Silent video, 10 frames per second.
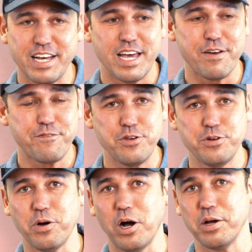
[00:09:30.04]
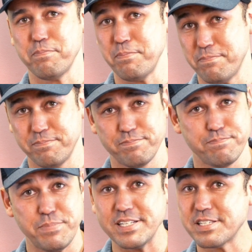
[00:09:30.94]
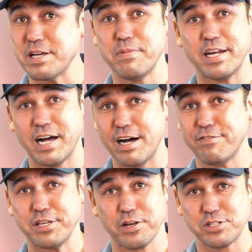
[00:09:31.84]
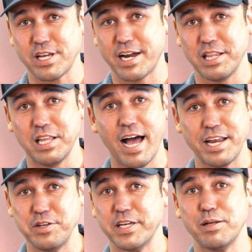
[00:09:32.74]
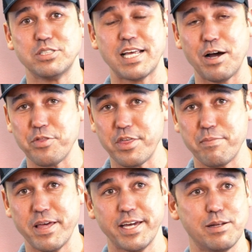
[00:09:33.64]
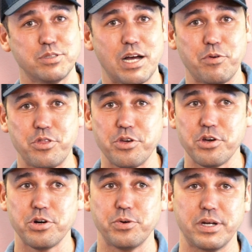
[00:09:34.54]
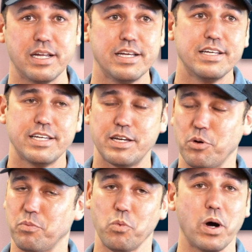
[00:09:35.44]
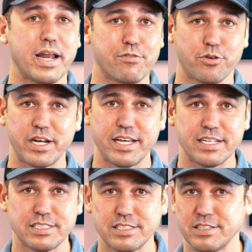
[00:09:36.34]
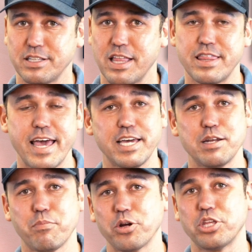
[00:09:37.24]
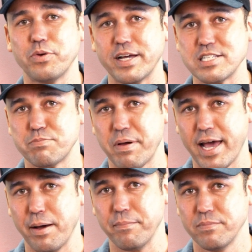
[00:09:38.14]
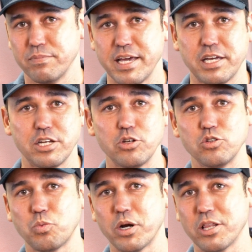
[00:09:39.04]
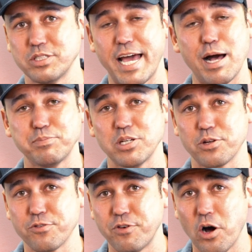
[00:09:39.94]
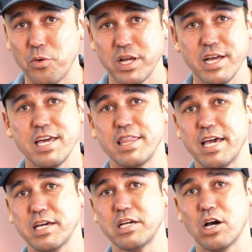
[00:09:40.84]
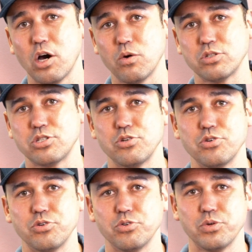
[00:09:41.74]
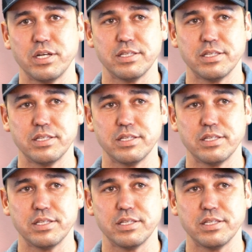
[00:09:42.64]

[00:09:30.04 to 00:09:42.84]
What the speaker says: If you piss somebody off on the other side of the line, you get upset with them, they get upset with you, and whatever it is, they can mark you as spam. They can use one of those apps on their phone. They can go to